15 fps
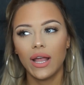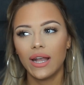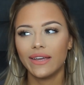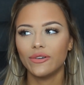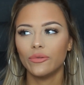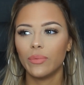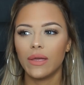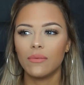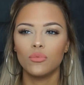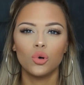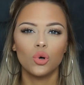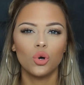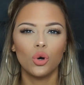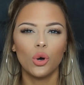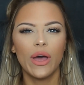a little bit
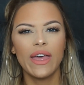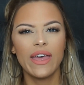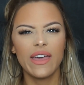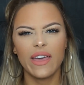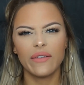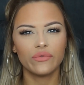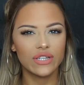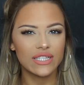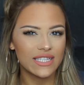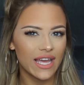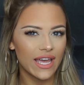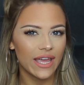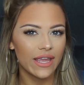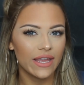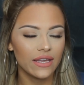more
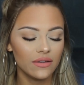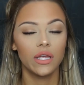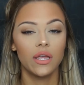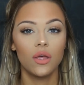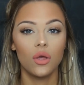everyday.